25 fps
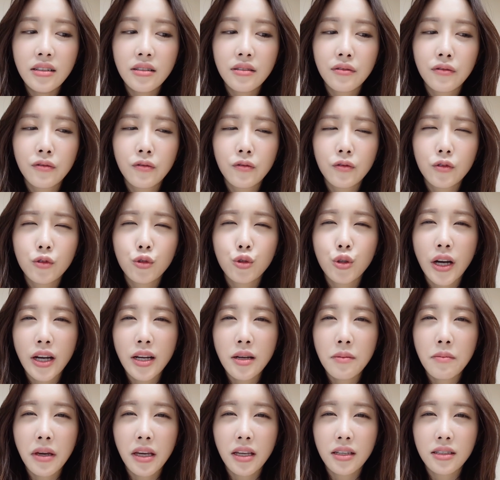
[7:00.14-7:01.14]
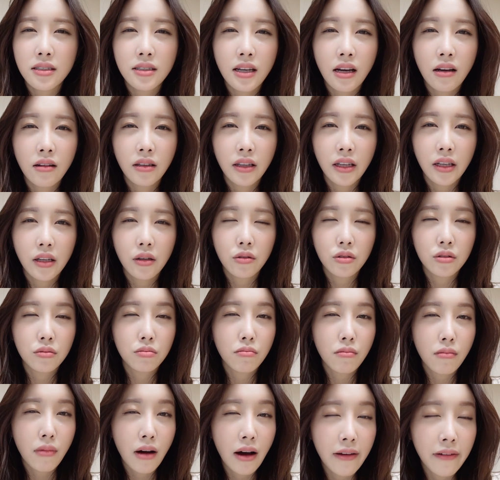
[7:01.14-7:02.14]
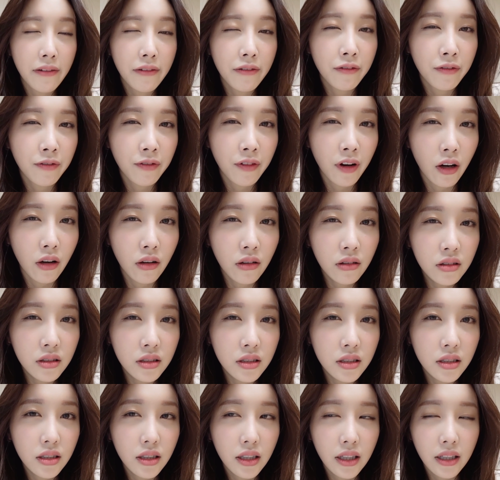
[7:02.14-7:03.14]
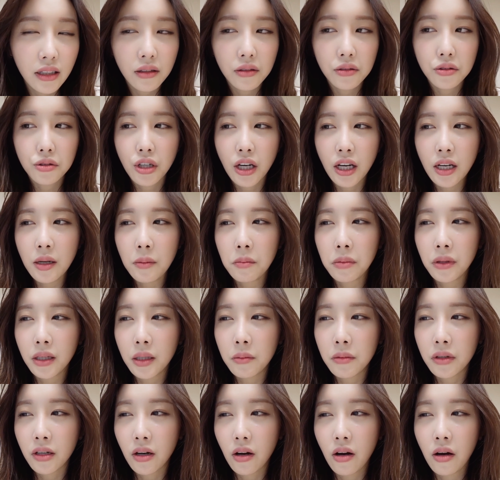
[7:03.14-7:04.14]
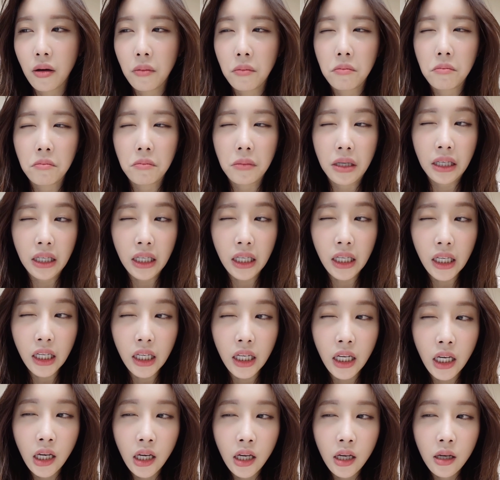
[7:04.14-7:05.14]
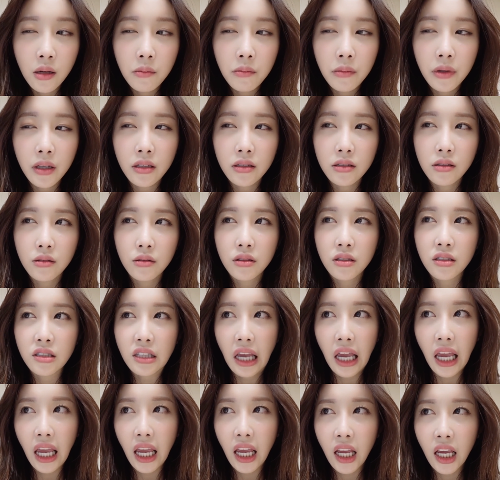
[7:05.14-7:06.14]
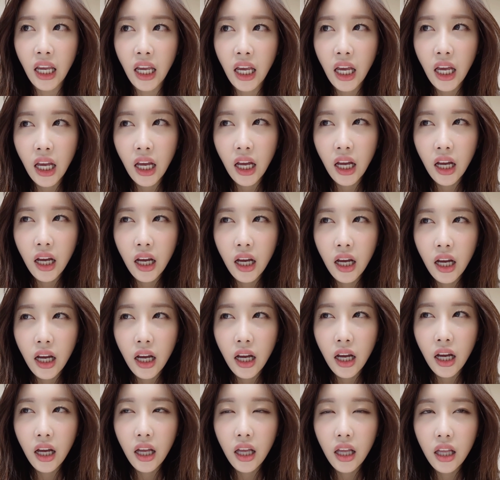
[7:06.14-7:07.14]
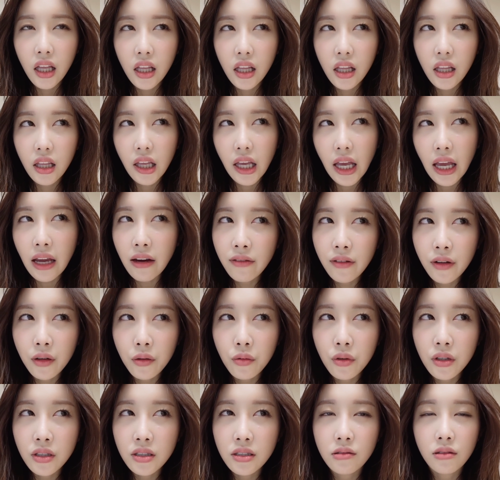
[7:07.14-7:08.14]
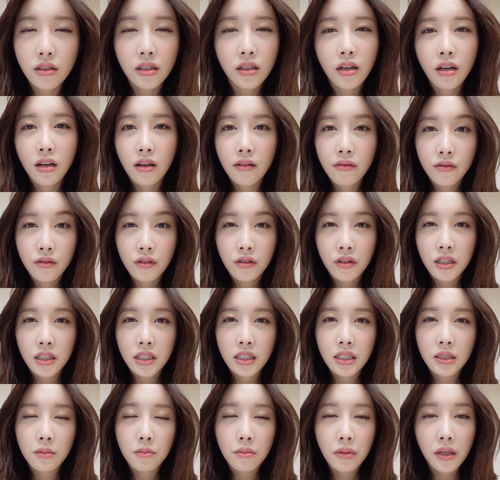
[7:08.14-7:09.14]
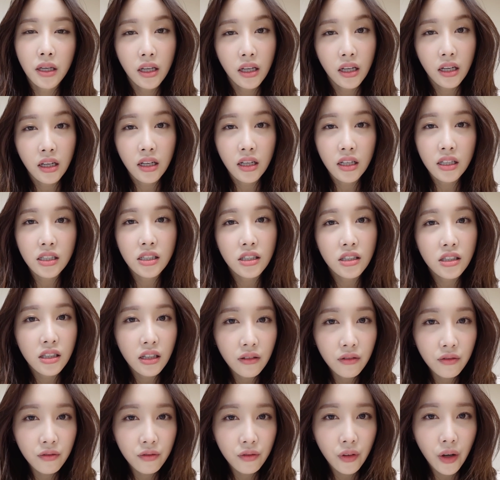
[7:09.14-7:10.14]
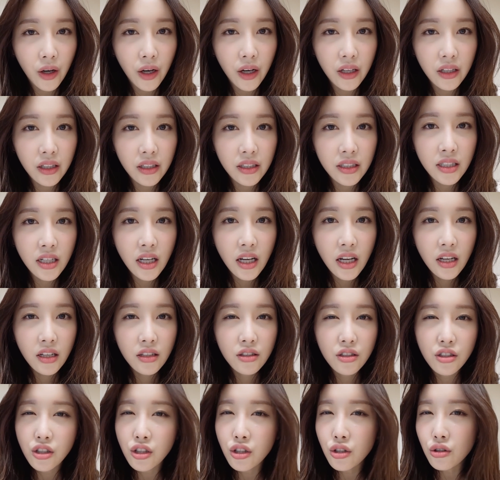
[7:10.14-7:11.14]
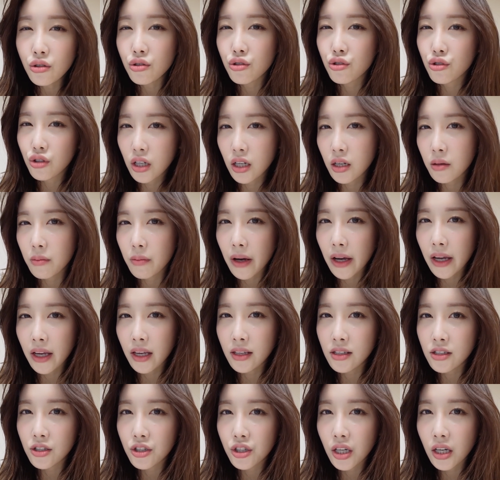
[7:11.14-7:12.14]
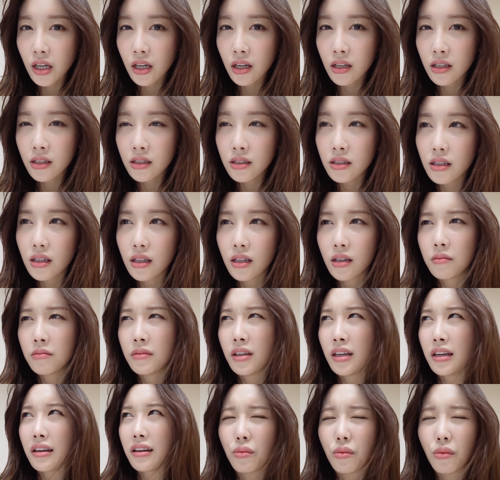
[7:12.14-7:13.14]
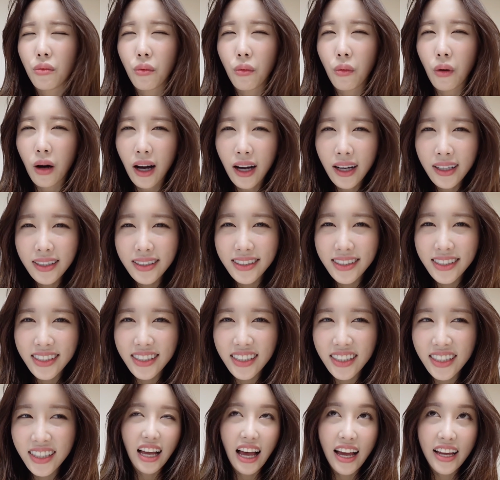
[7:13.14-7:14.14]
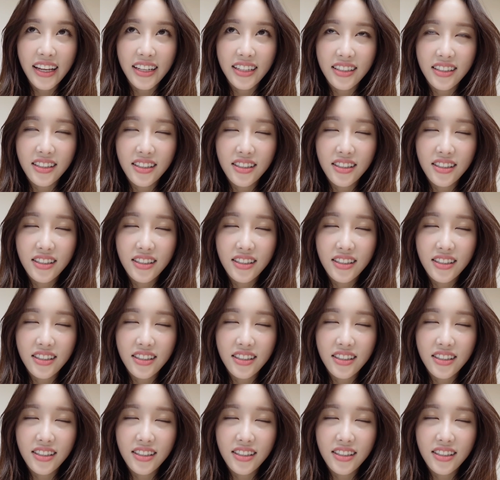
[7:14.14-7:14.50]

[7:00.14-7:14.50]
of tried to make it sound like it was my fault. Like they were trying to blame it on me because they were saying everyone's recovery speed is different. Do you drink by any chance? And I'm like, what? I